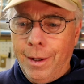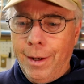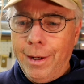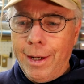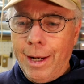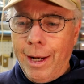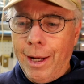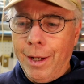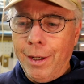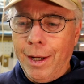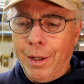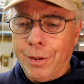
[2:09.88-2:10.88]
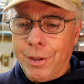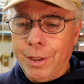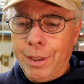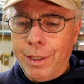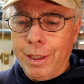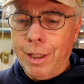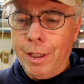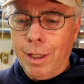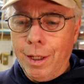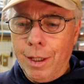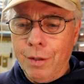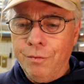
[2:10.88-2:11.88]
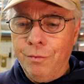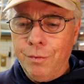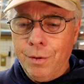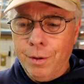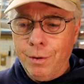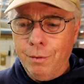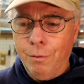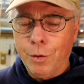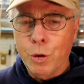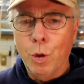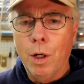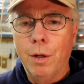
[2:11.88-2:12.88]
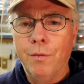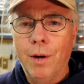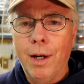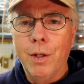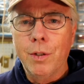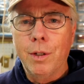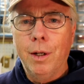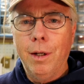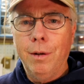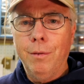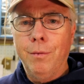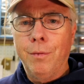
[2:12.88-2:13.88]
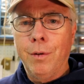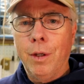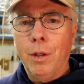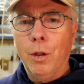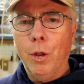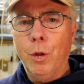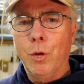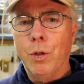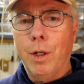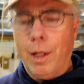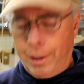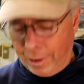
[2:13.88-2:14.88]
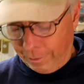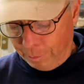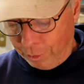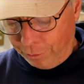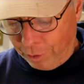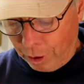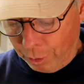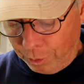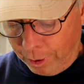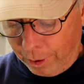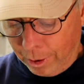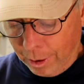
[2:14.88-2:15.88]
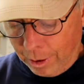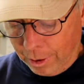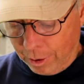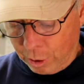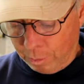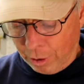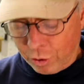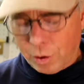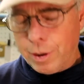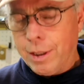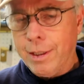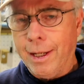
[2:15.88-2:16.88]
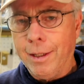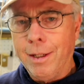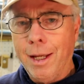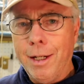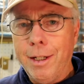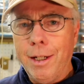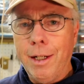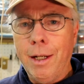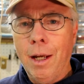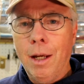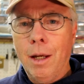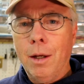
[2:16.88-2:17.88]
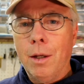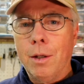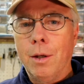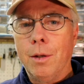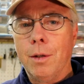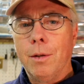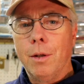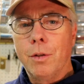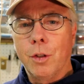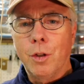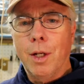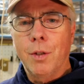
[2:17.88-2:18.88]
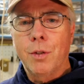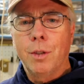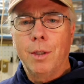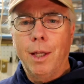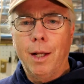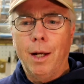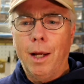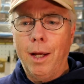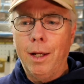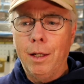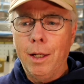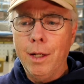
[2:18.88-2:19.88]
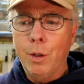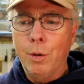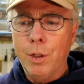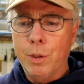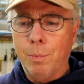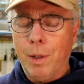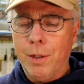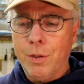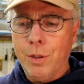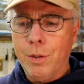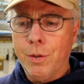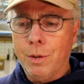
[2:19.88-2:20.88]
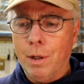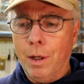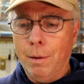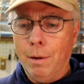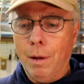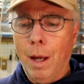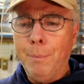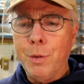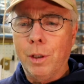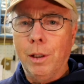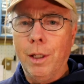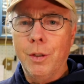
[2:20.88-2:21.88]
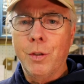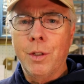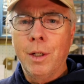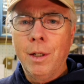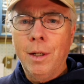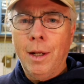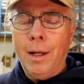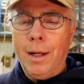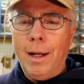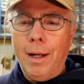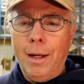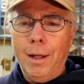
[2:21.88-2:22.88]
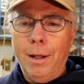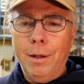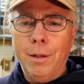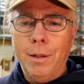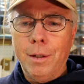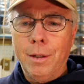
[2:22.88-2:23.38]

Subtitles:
And at the strong advice of those that I have been following, especially Dan Kennedy, suggests that I increase the prices up to list and